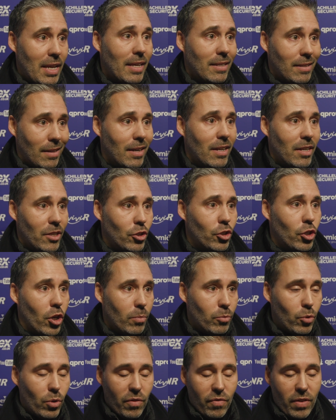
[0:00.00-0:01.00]
exactly his
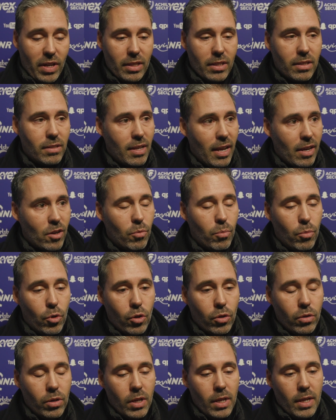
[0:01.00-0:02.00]
job, to defend this second
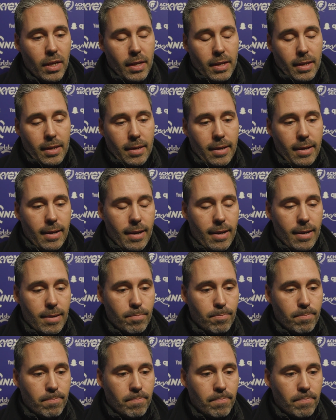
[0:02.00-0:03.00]
ball.
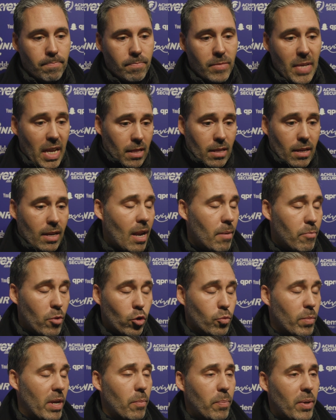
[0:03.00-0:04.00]
The club
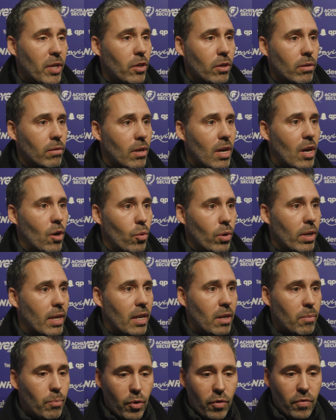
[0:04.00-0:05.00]
knows my opinion, how we
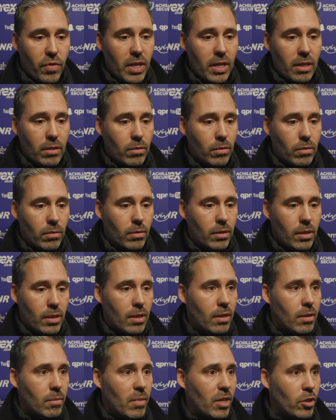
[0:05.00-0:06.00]
can improve this.
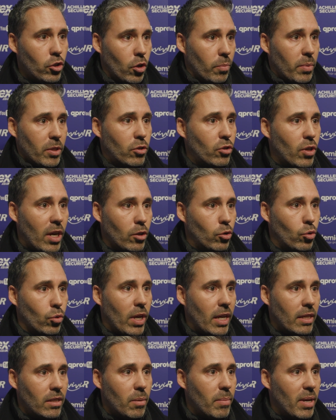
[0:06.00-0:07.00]
My job is try to
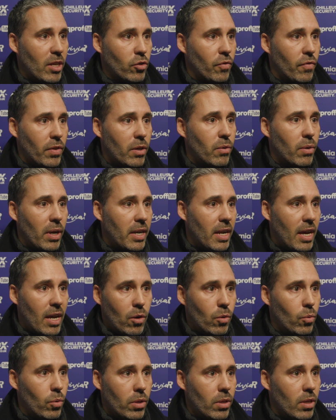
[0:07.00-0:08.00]
get the best of it right
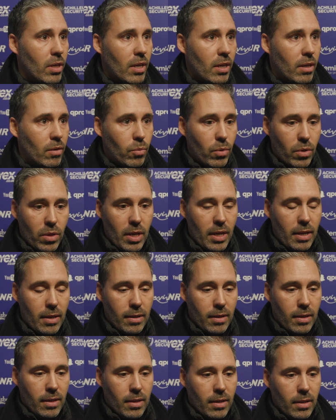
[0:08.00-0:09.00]
now with the
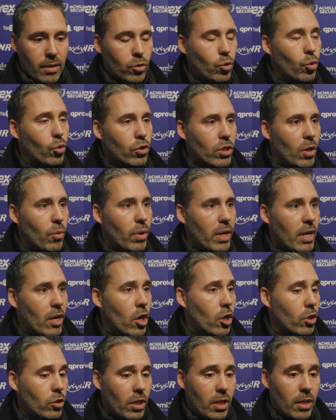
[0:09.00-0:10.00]
tools that we
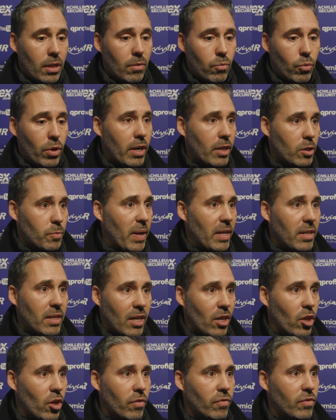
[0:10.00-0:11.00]
got, and we are spending
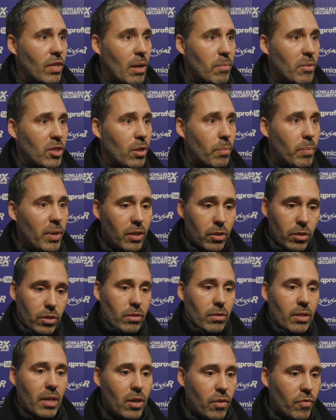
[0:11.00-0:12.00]
a lot of time in the pitch.
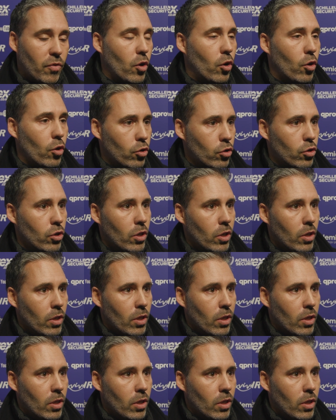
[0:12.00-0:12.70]
Then of course,